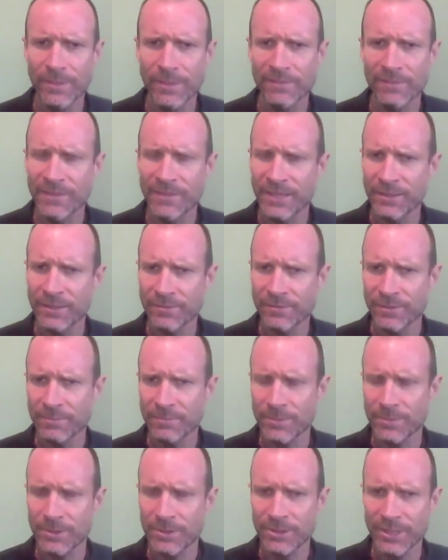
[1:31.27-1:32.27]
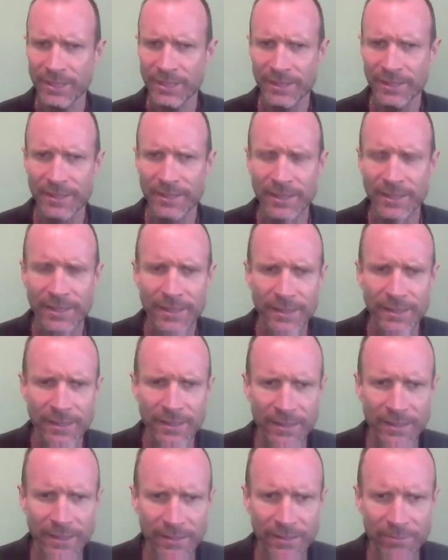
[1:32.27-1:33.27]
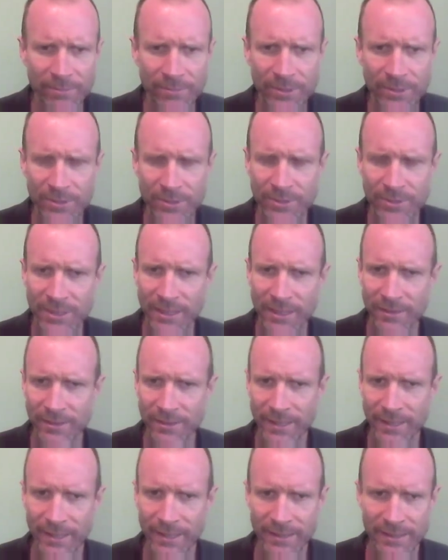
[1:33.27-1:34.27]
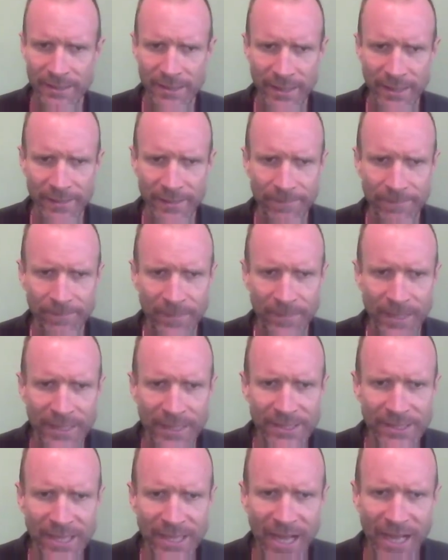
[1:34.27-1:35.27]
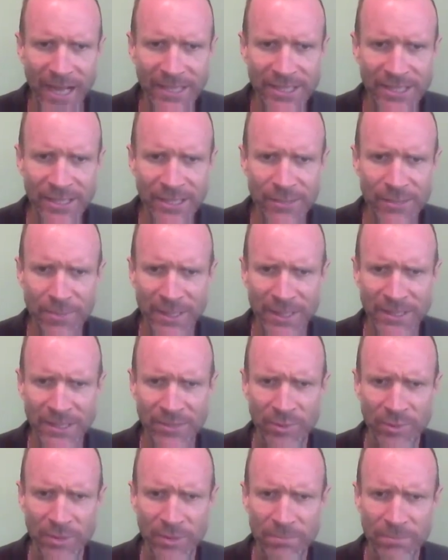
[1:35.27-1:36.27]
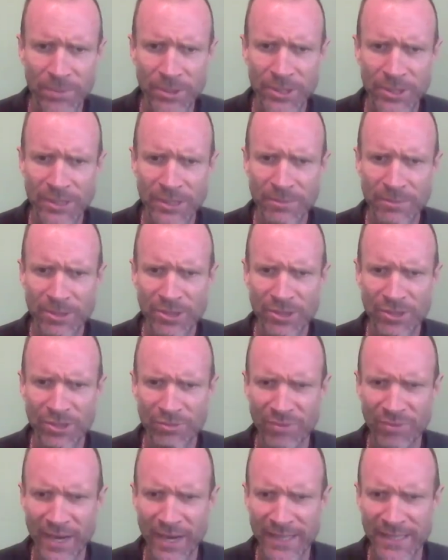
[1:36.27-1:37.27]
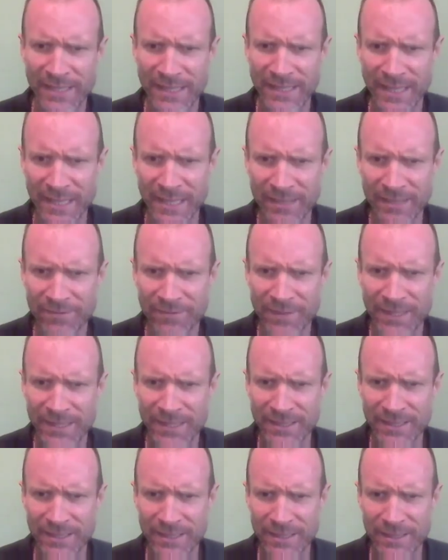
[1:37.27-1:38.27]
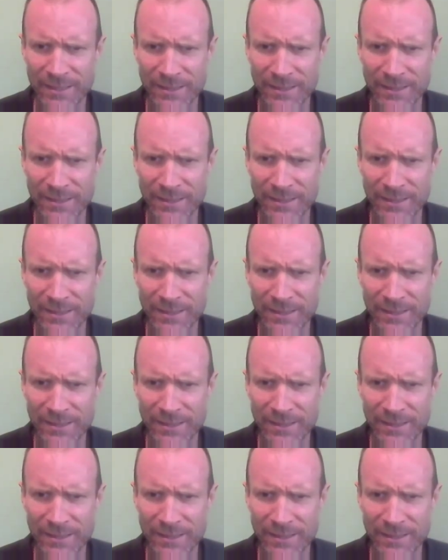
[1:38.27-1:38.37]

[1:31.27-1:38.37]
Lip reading: video from Mooji, which we'll take a look at in a sec. Sahaja Express is where Mooji's most direct and intimate,